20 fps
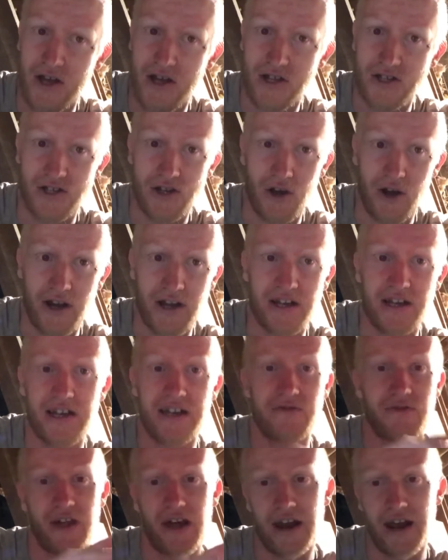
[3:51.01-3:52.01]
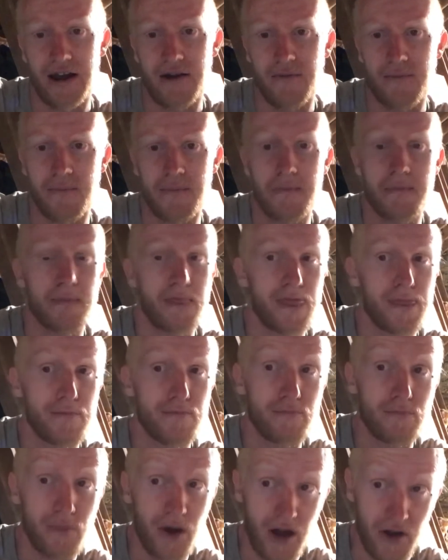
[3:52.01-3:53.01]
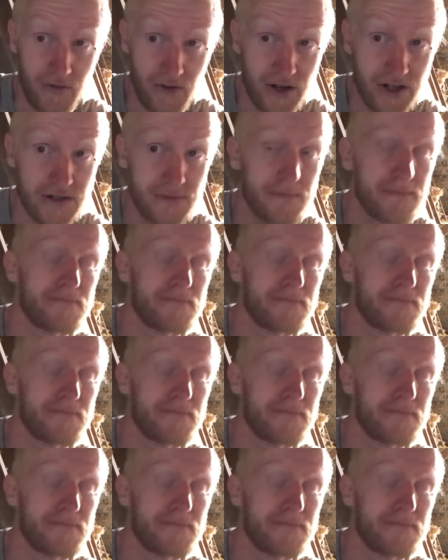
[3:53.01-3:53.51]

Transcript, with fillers: So I can leave that out. Perfect